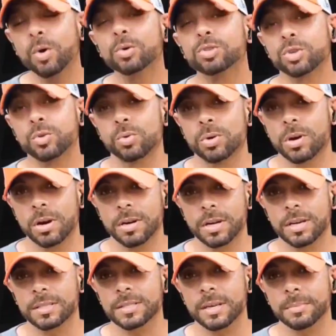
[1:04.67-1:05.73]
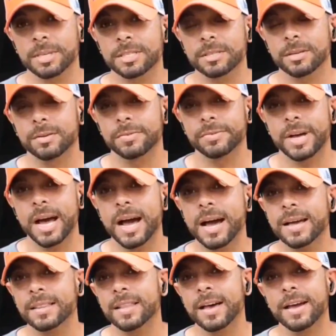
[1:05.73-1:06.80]
old school car guys like myself,
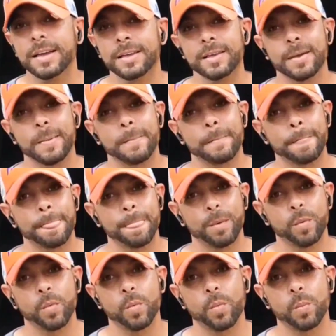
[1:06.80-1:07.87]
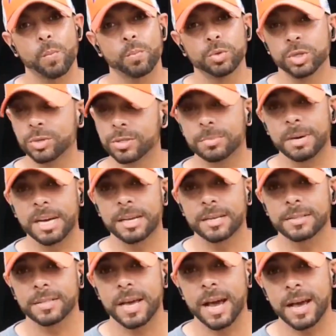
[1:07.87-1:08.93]
I like using my
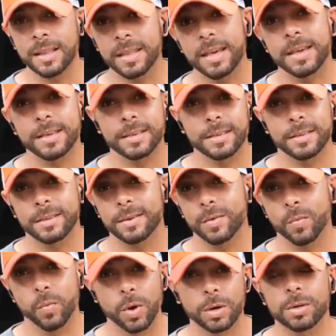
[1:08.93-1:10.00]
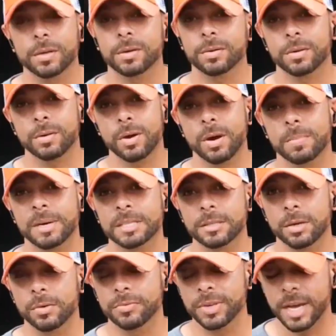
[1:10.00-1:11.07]
hands. I like working on a car
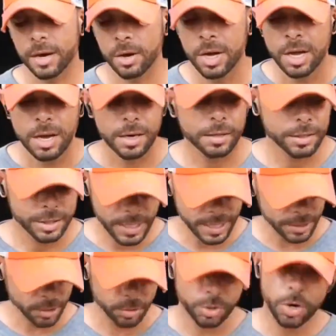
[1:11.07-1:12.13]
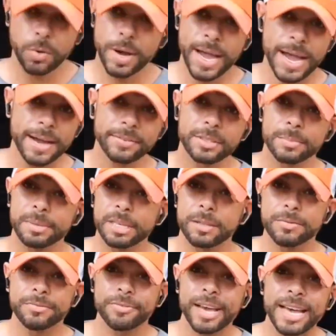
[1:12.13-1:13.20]
myself. Now, understand, you don't have to be
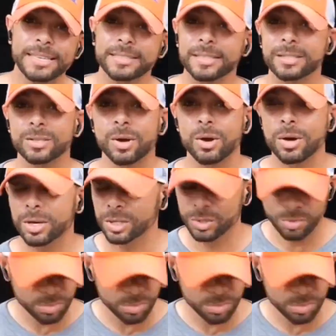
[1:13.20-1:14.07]
the fastest car.